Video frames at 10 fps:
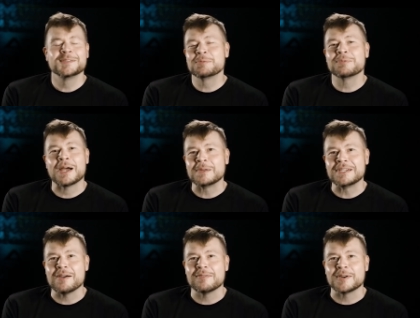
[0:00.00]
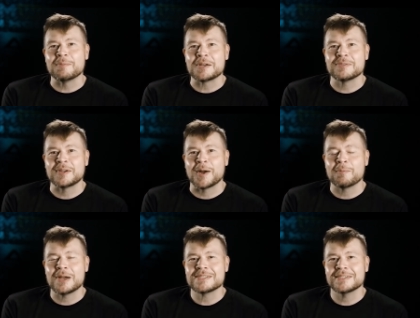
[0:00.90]
You're probably not very much of an arm
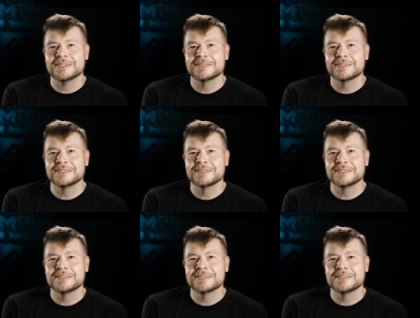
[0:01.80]
wrestler.